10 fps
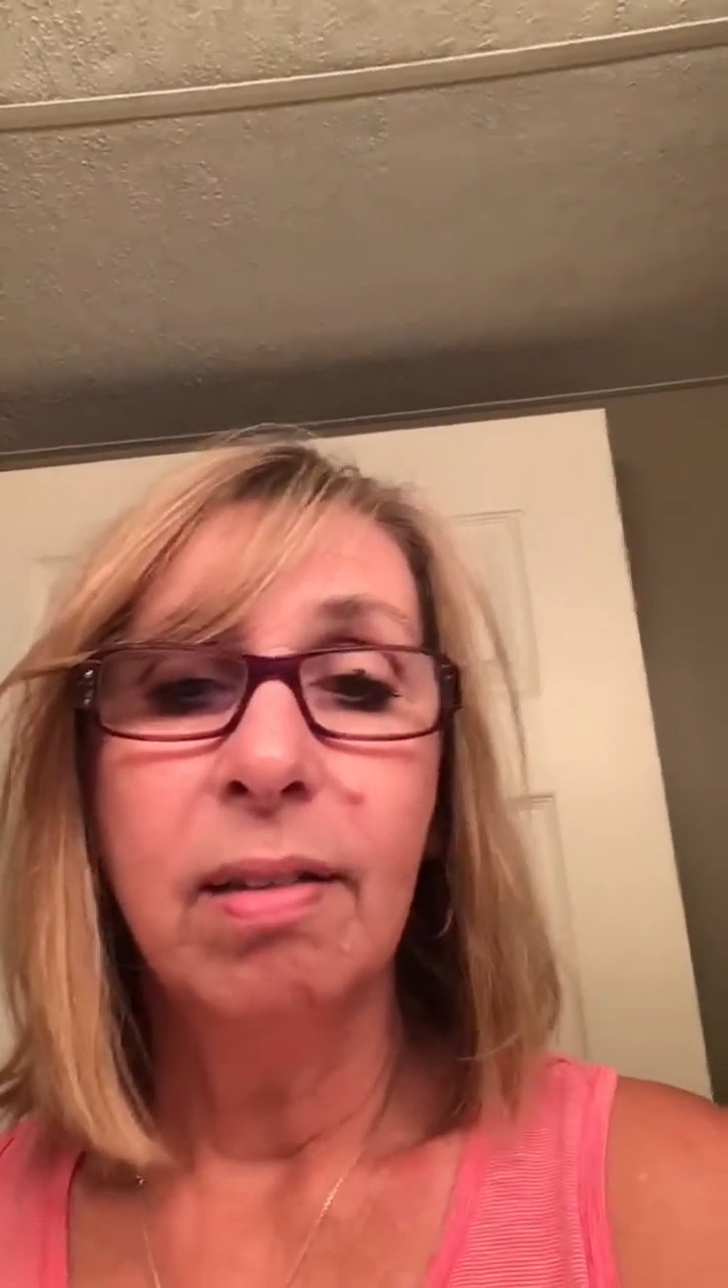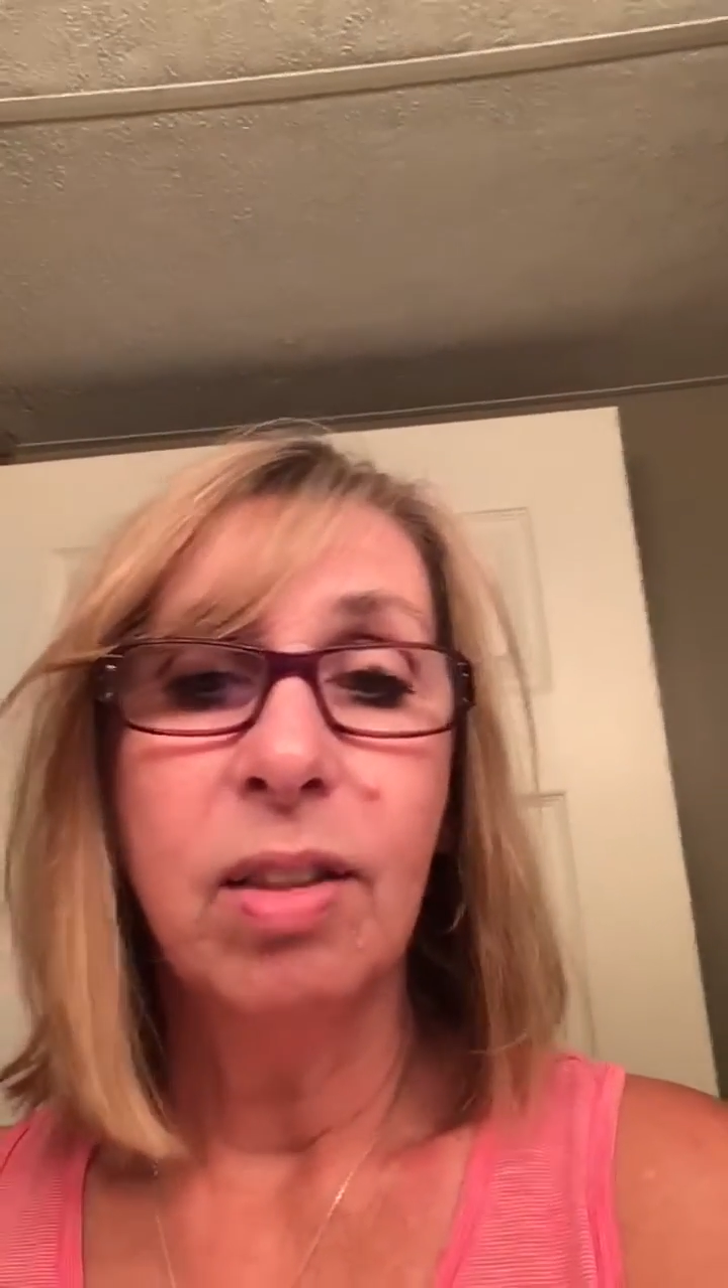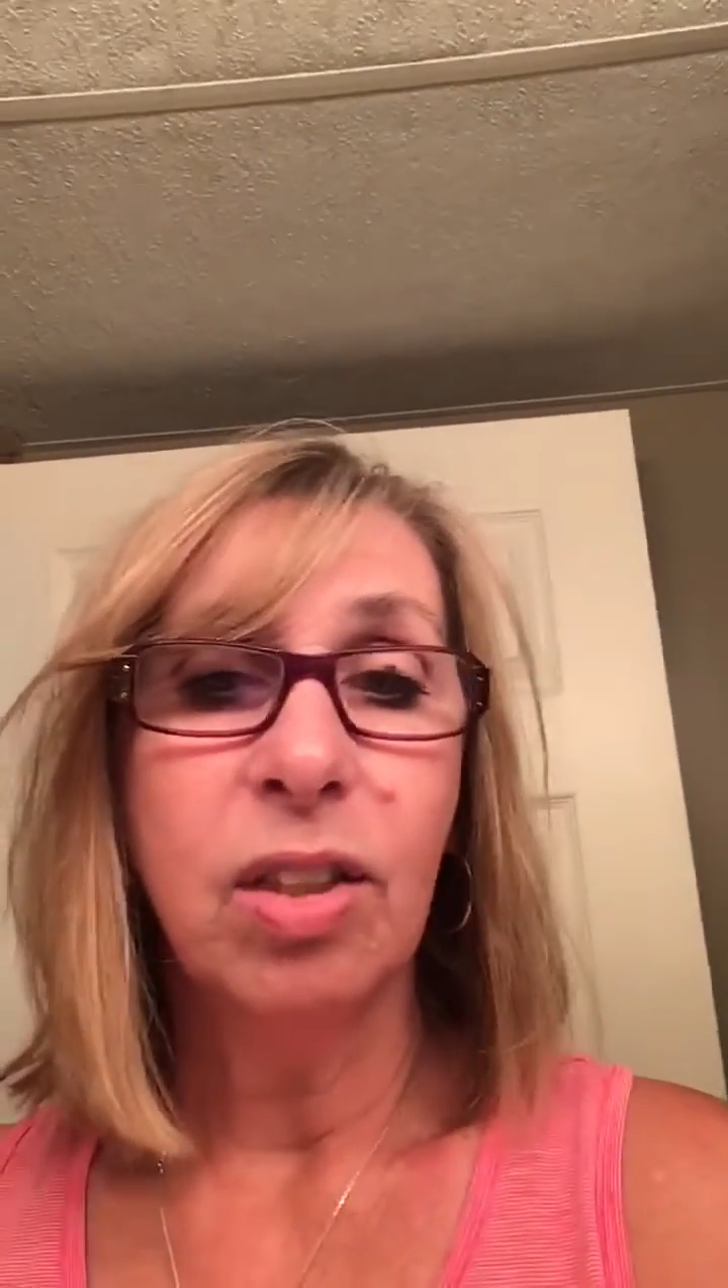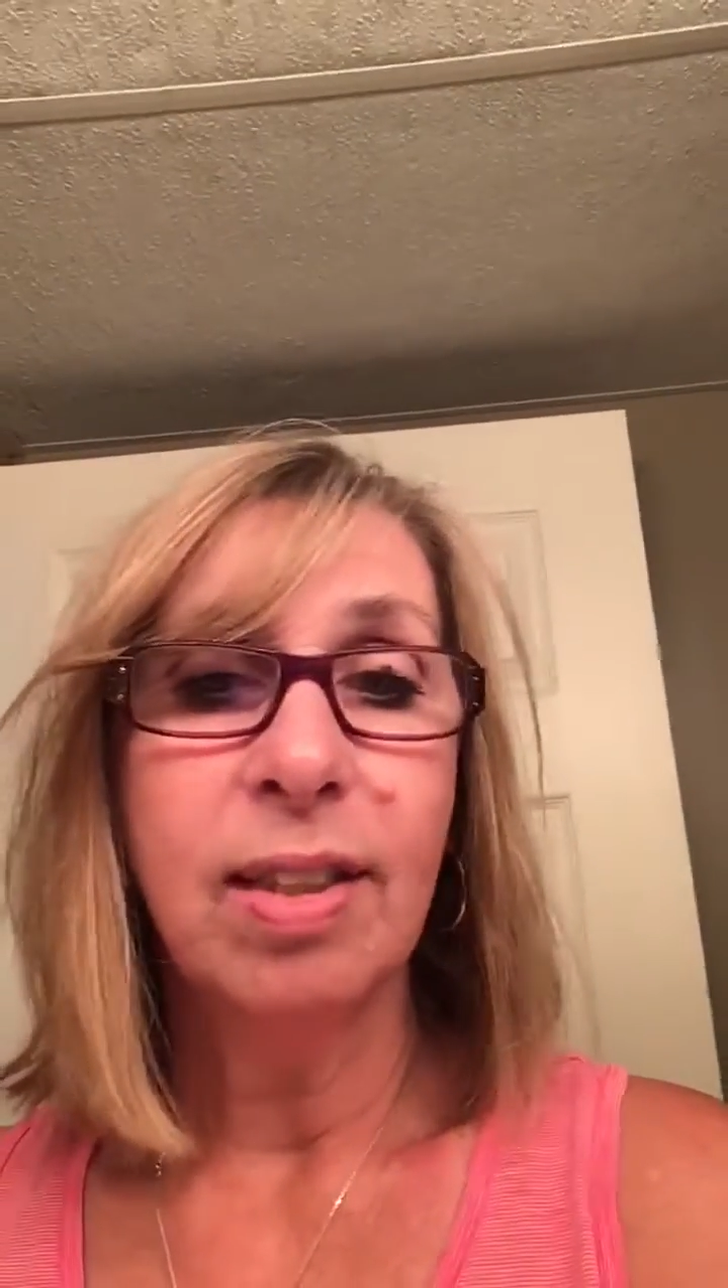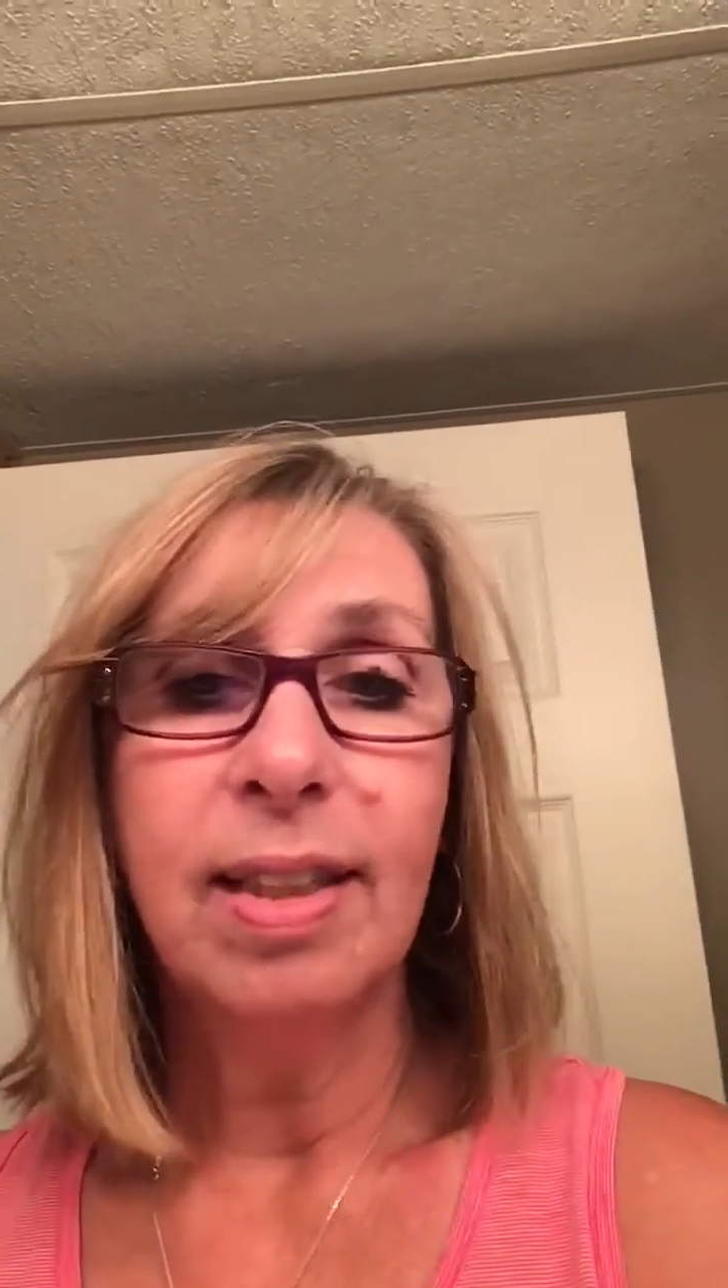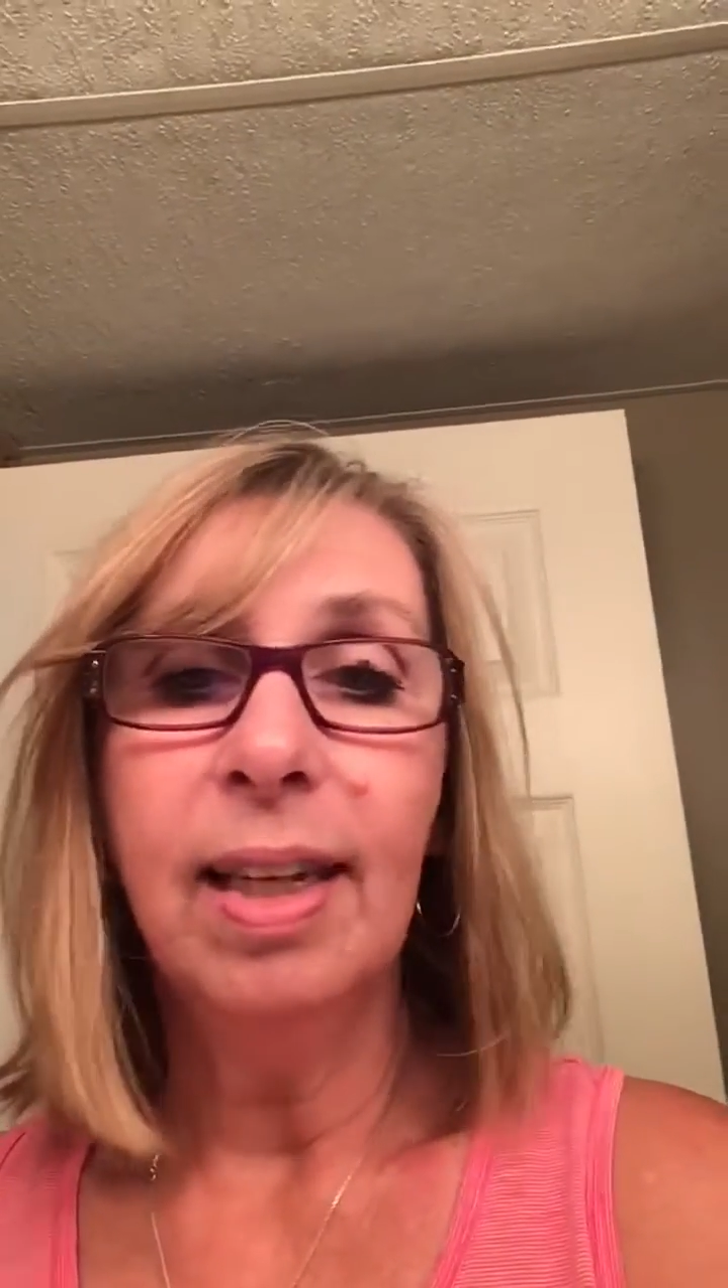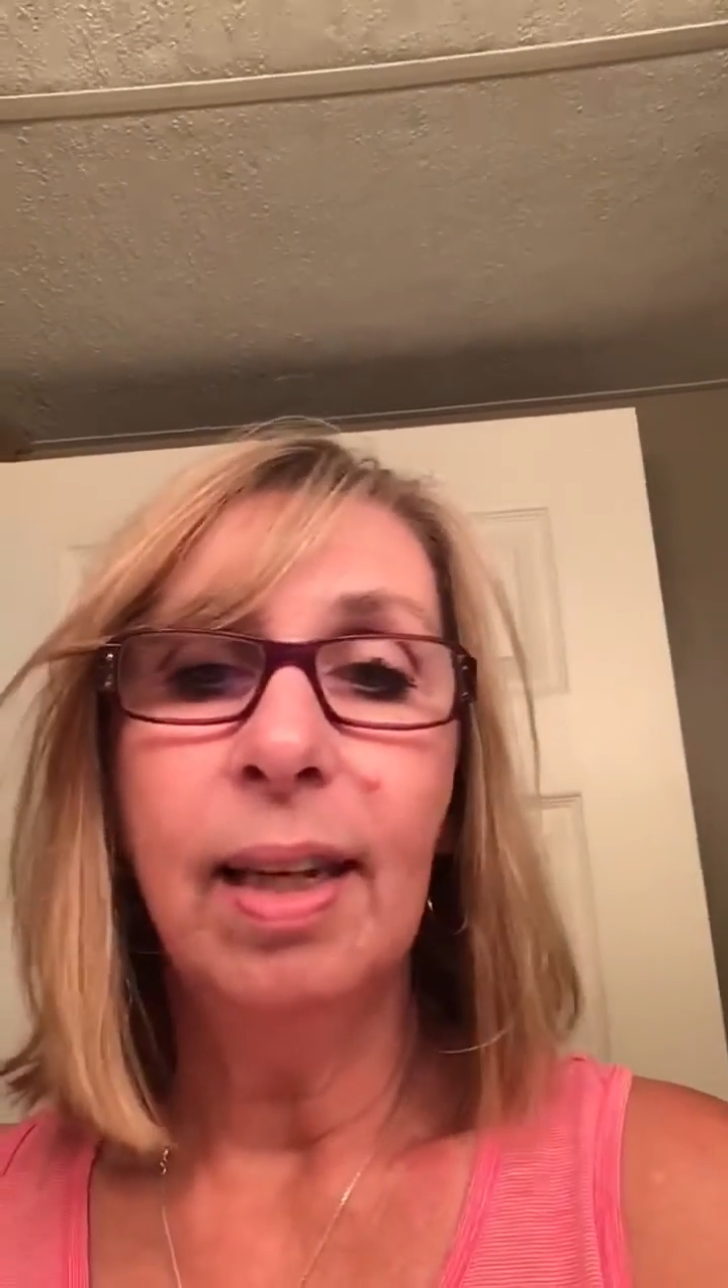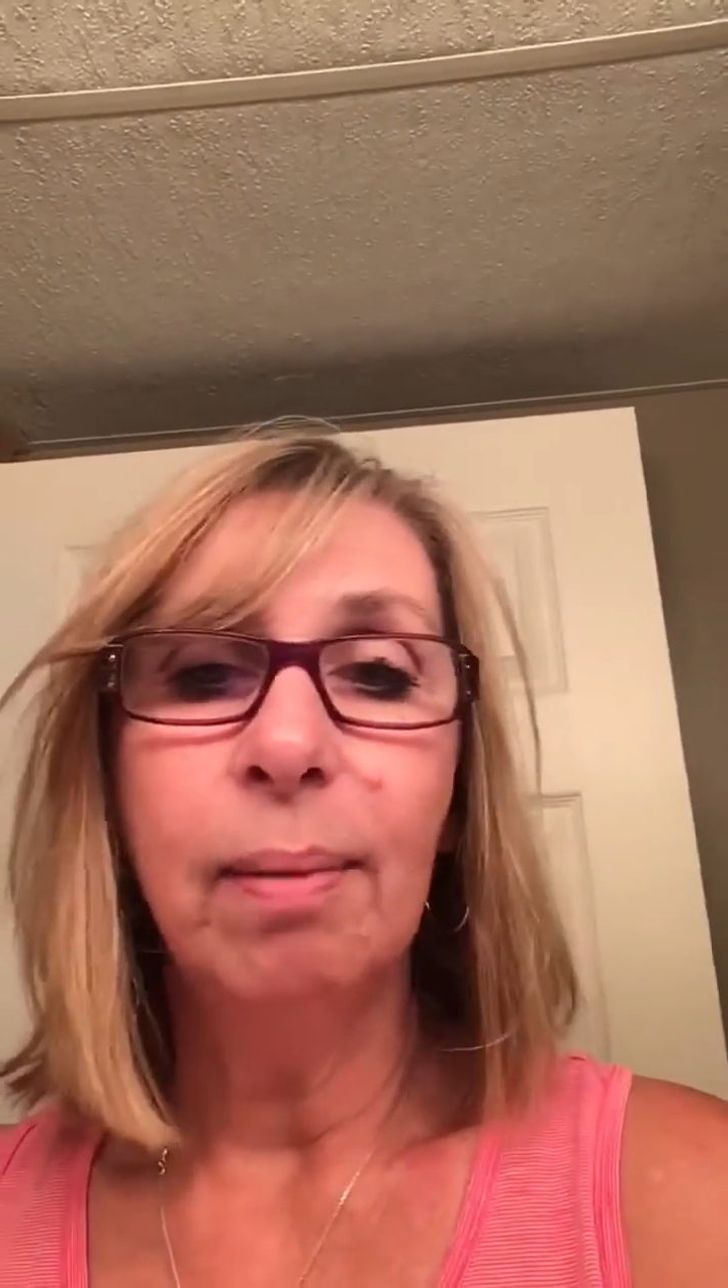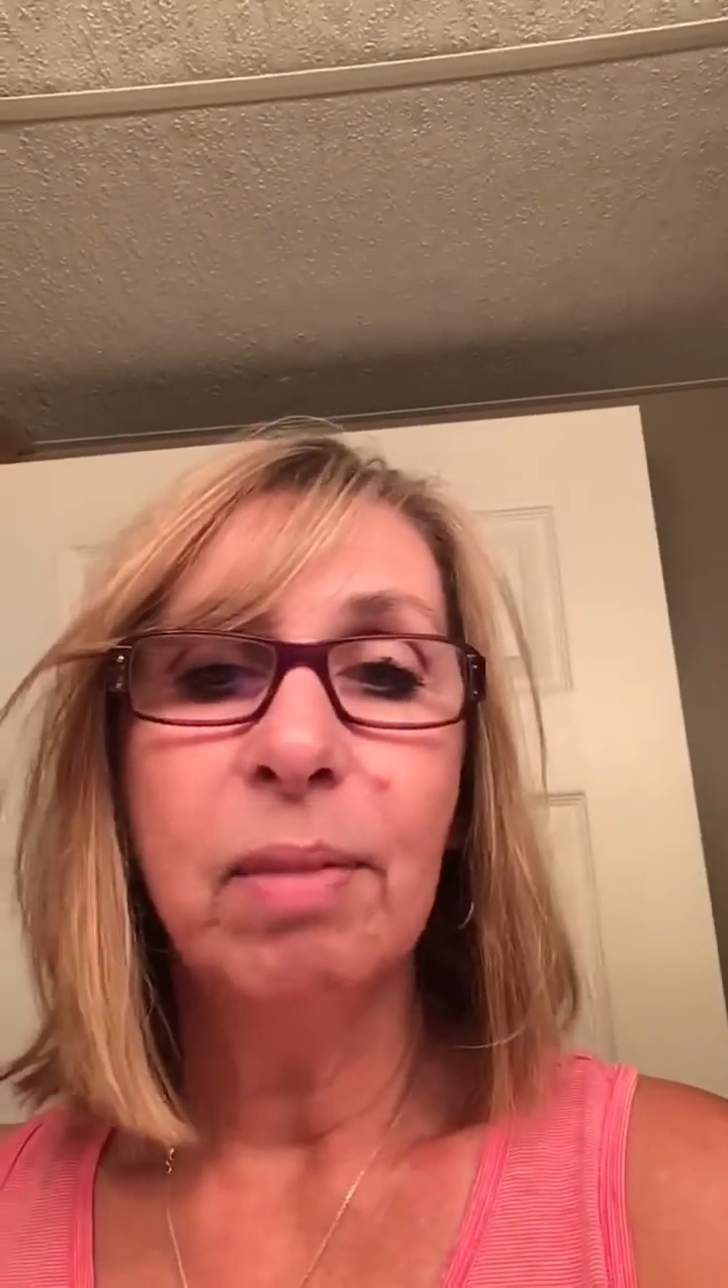just see him,